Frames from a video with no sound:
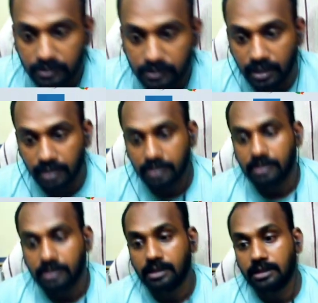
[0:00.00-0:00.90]
Yeah,
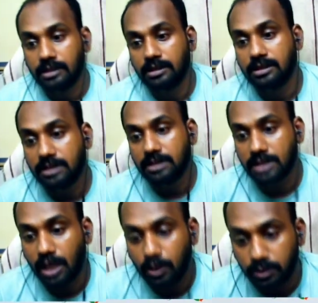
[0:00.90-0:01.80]
this
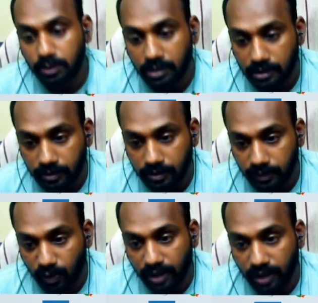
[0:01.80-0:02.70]
is how
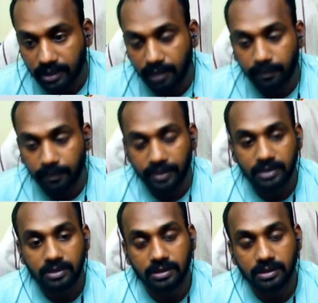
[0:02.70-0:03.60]
you can
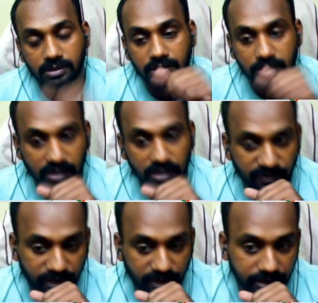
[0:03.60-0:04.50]
combine
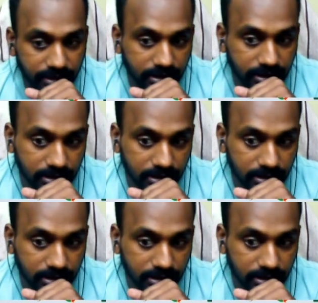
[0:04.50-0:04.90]
different